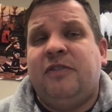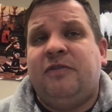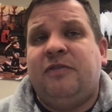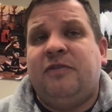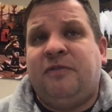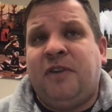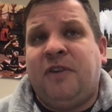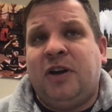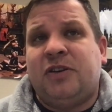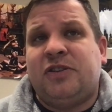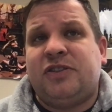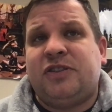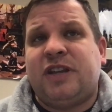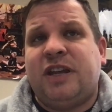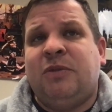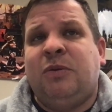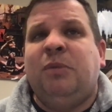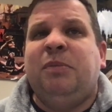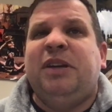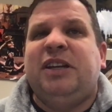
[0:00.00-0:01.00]
First,
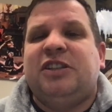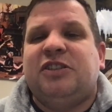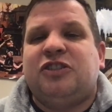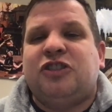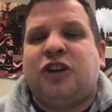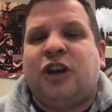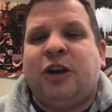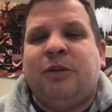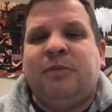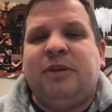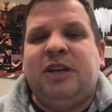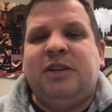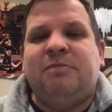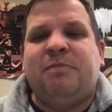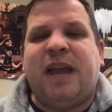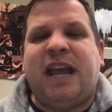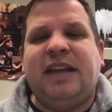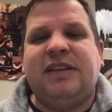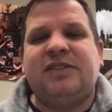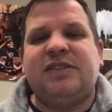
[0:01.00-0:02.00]
it will be determined
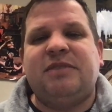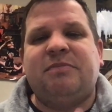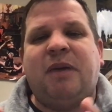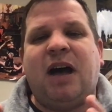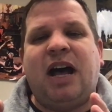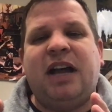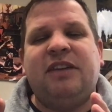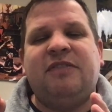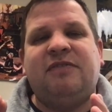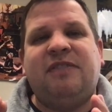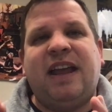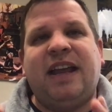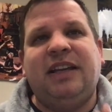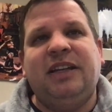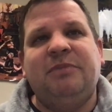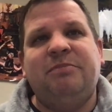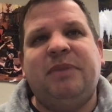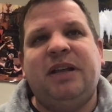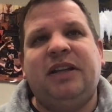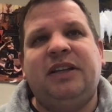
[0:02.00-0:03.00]
based upon
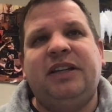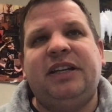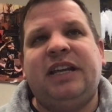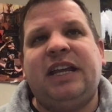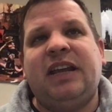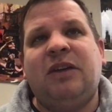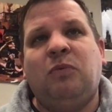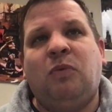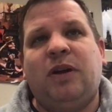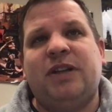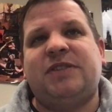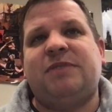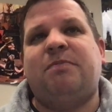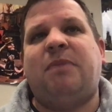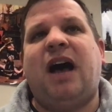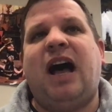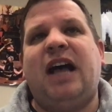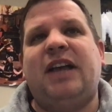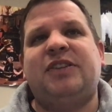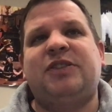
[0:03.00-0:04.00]
availability and what's
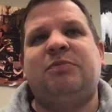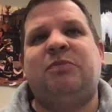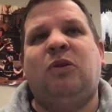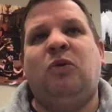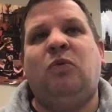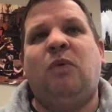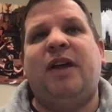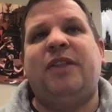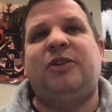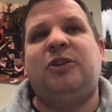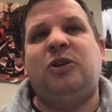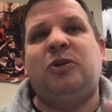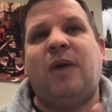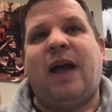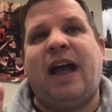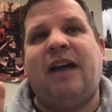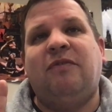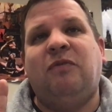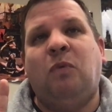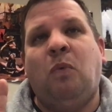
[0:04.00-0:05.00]
possible, whether you
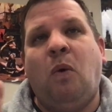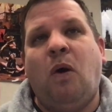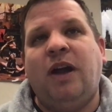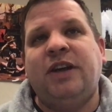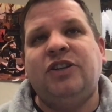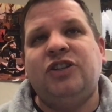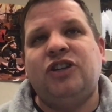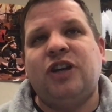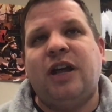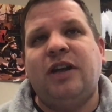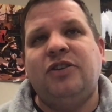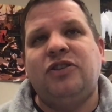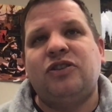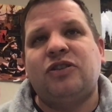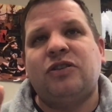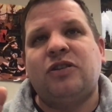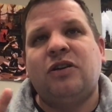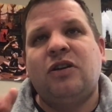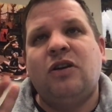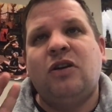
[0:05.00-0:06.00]
have 1
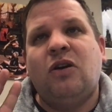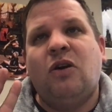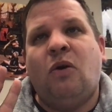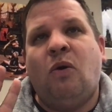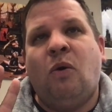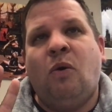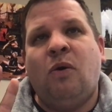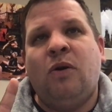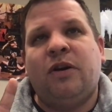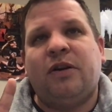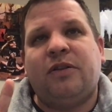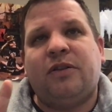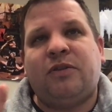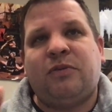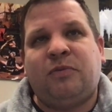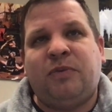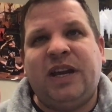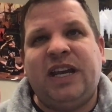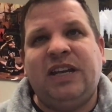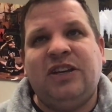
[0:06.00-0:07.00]
judge or
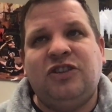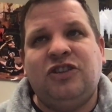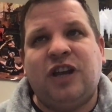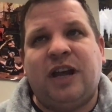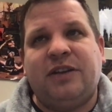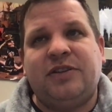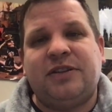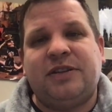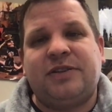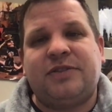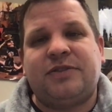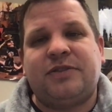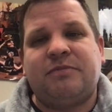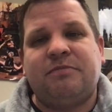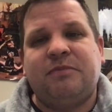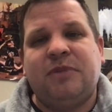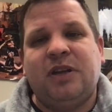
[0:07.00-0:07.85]
3 judges.